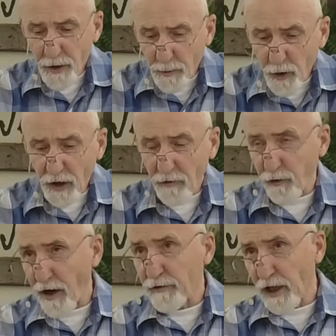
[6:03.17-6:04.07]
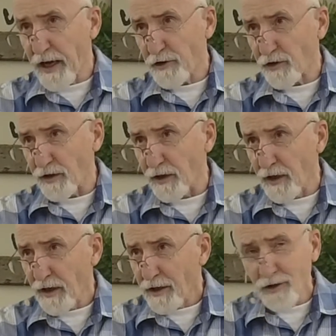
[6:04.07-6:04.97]
the book of Revelation,
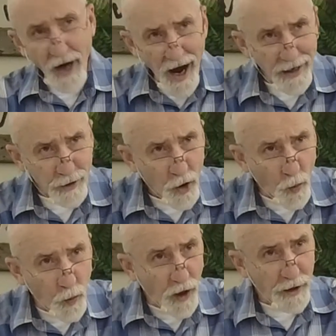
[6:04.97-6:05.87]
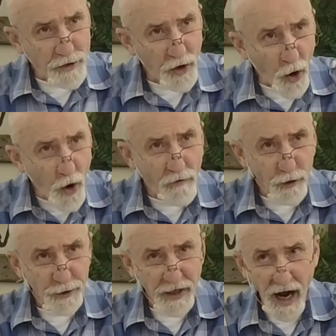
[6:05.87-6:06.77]
God works
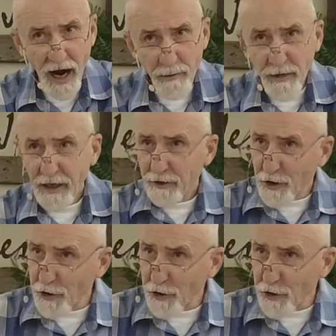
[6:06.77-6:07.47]
overtime to